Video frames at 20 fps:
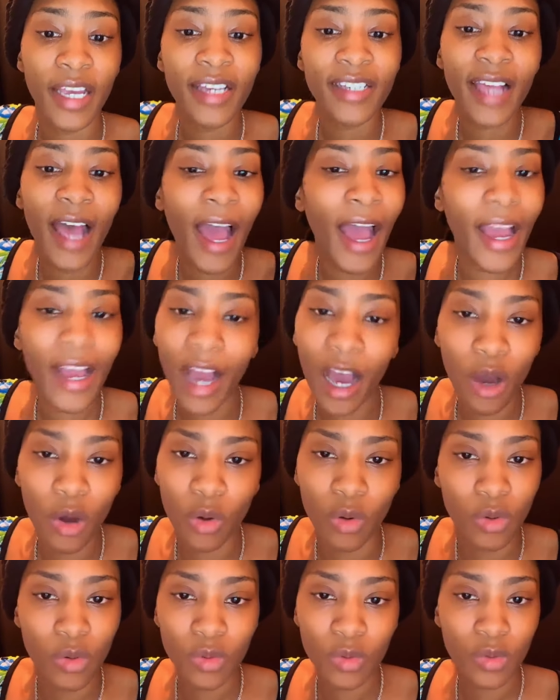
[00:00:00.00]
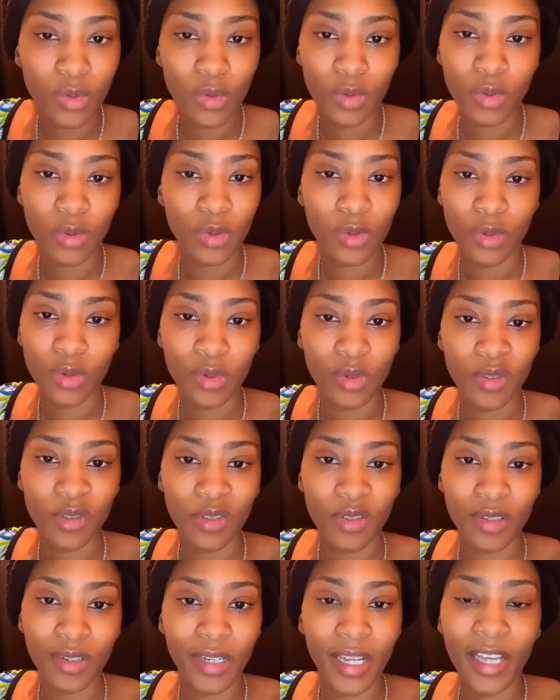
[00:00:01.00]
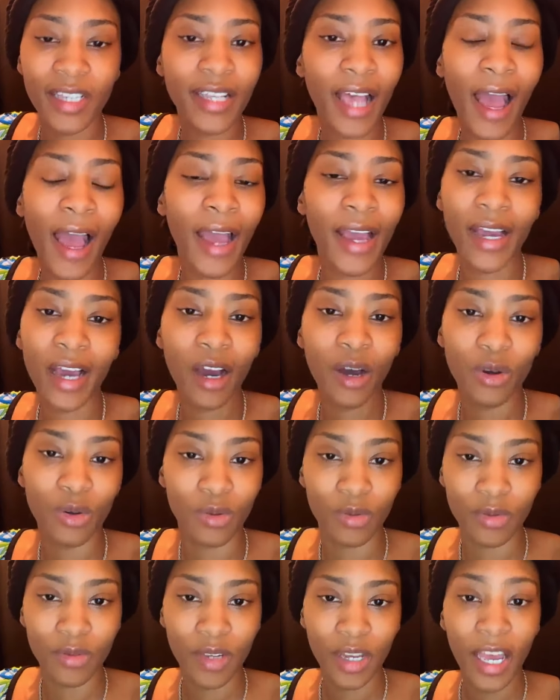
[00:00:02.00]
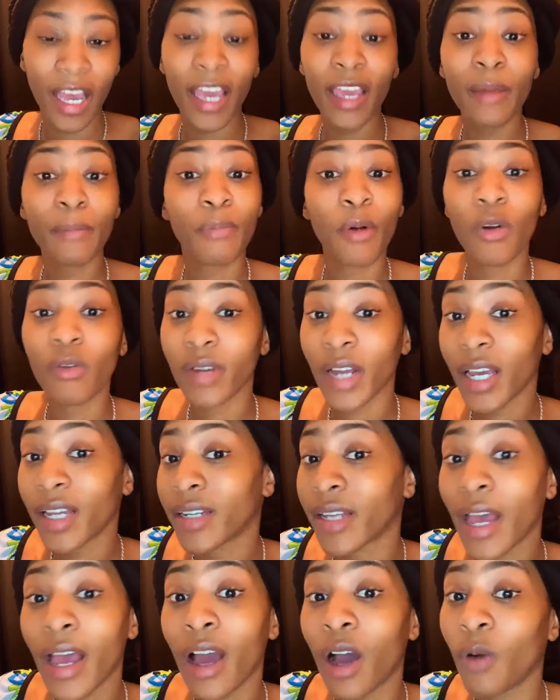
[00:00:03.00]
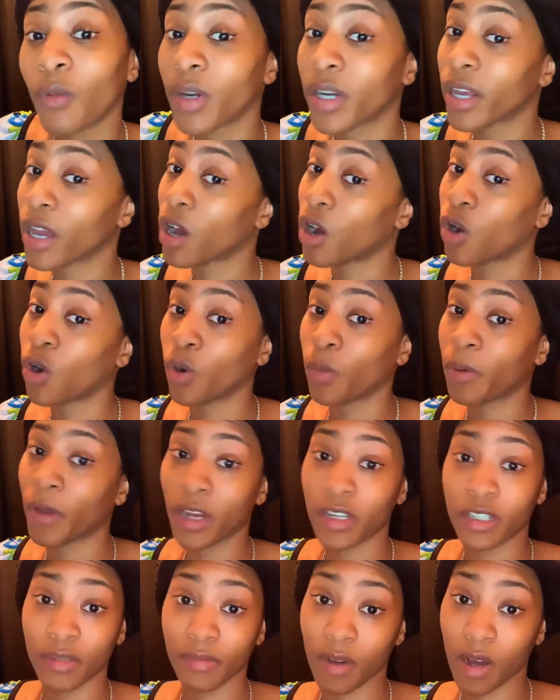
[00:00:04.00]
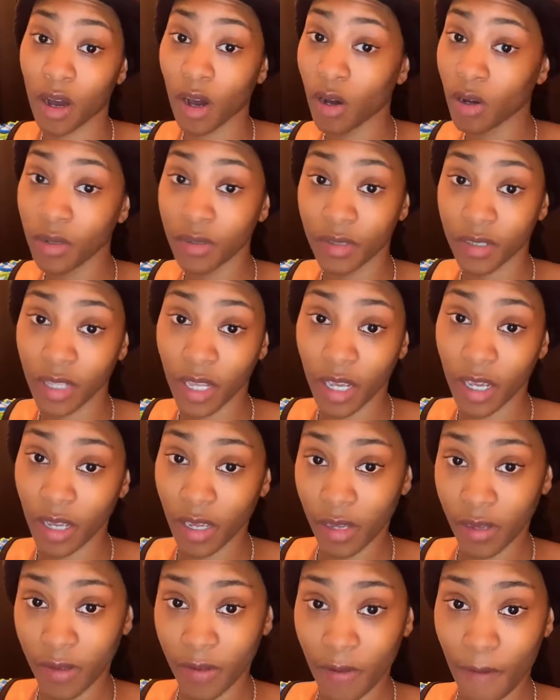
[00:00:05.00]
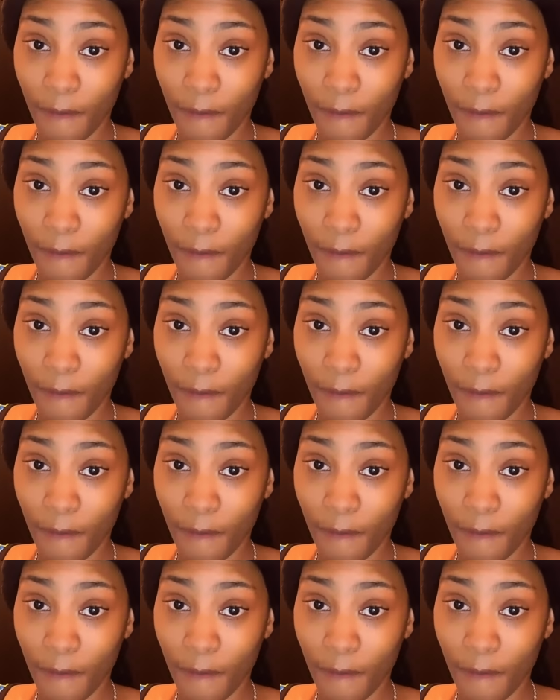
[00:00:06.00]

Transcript: That's how it goes. That's how it go. He broke that down with that whole Patrick Mahomes thing.